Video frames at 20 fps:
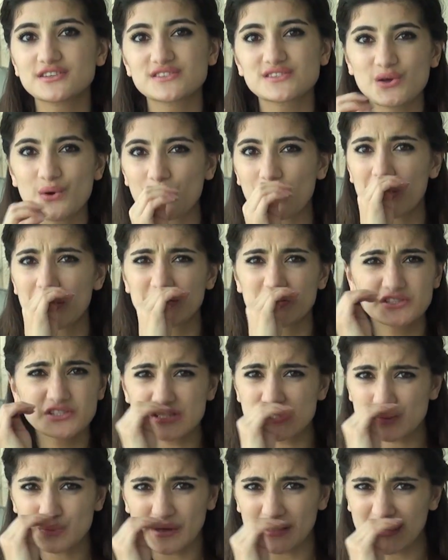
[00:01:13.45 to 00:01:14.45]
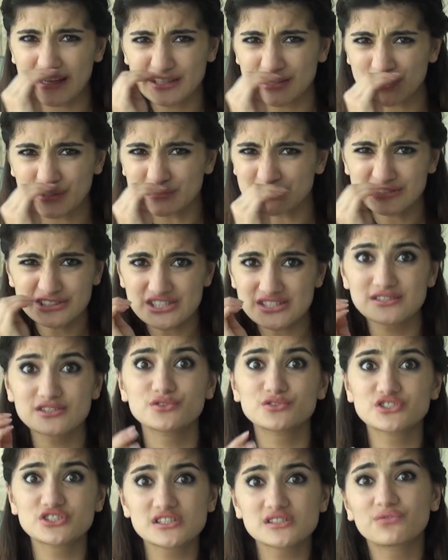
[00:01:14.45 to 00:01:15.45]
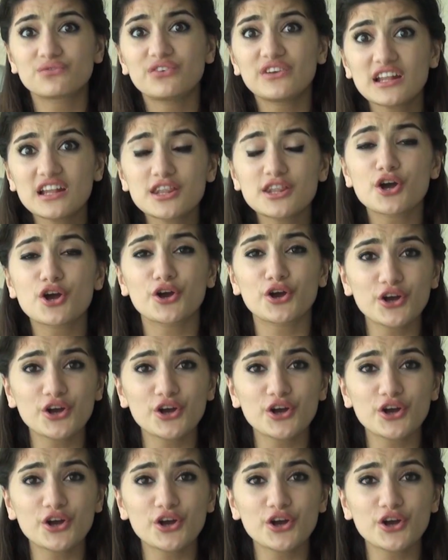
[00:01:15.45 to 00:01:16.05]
So you just wanna, you know, you just feel the